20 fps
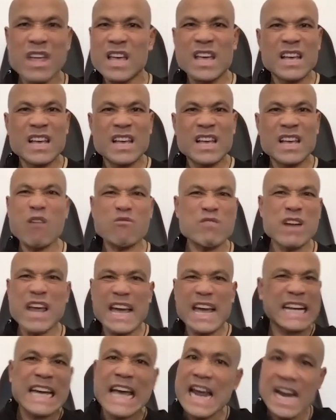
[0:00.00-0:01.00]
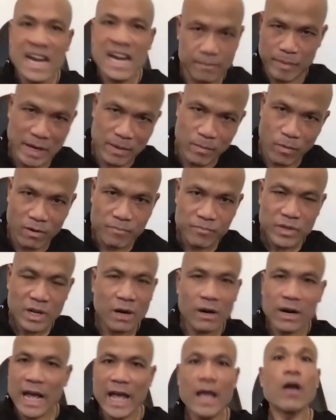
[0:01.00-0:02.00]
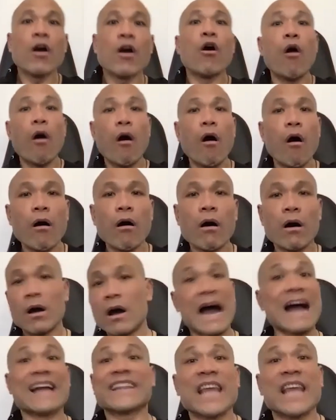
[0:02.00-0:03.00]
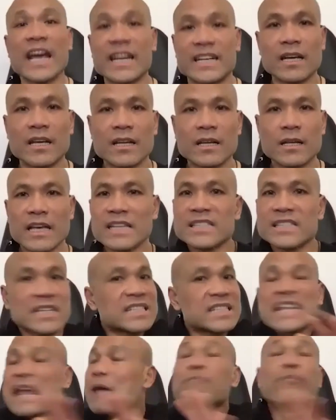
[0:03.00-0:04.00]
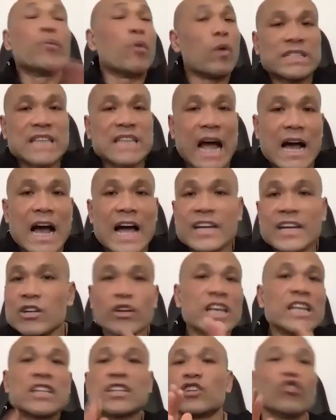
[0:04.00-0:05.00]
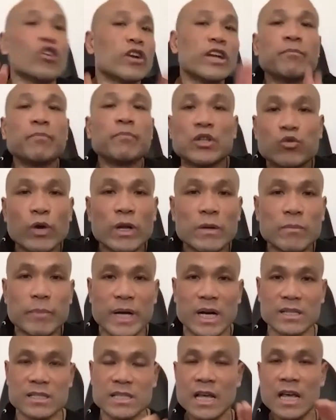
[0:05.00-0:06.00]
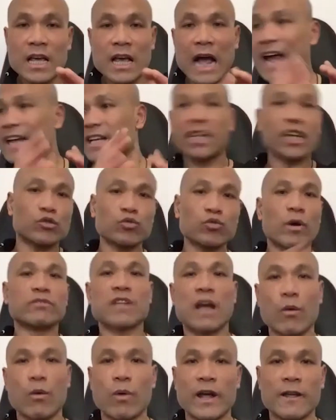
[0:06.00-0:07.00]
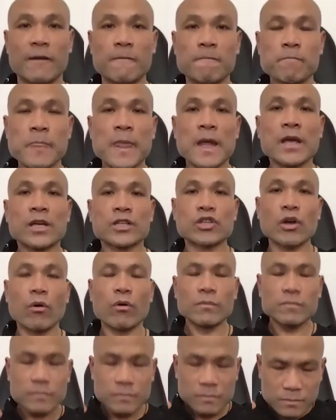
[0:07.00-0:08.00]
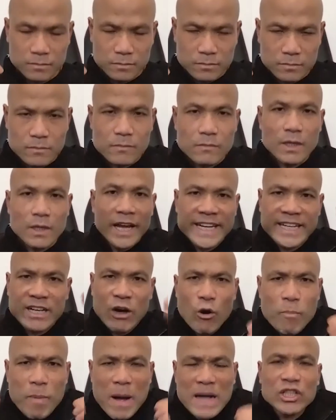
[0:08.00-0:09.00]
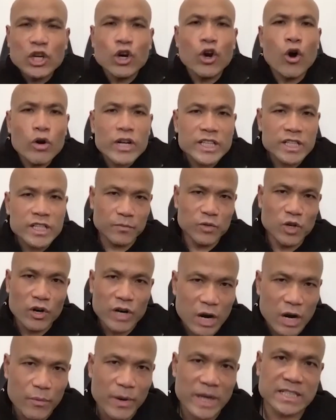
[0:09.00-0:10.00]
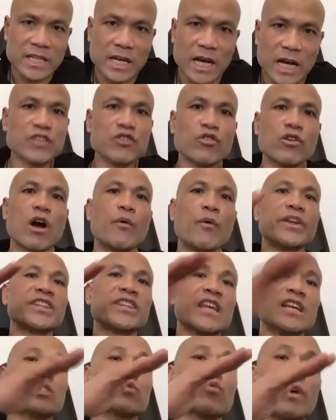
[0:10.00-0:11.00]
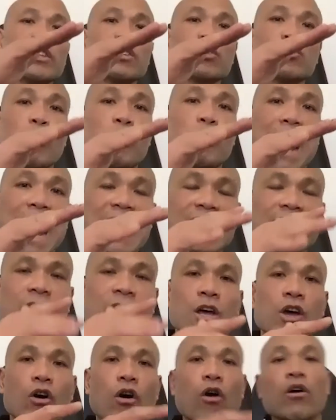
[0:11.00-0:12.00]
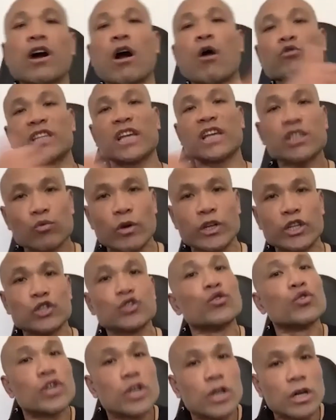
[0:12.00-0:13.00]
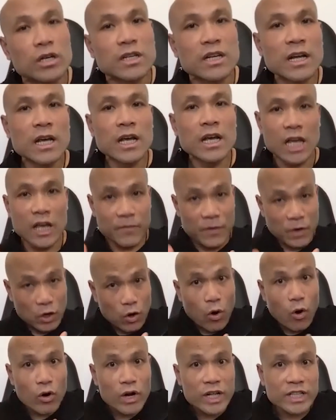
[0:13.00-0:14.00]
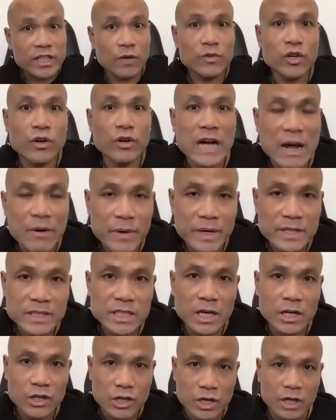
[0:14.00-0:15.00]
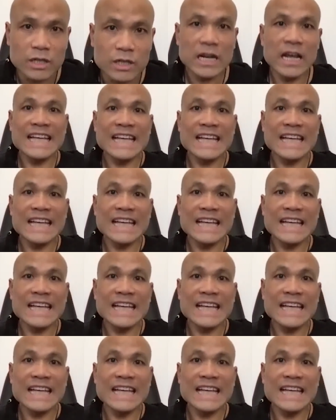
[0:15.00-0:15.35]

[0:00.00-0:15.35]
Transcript: out there killing people, okay? Or I did. It's the same for that. I know it's not in between because either this way or that way. So I go back to the quality of your character. Are you going this way to do bad or go this way to do good? If the quality of your character good, they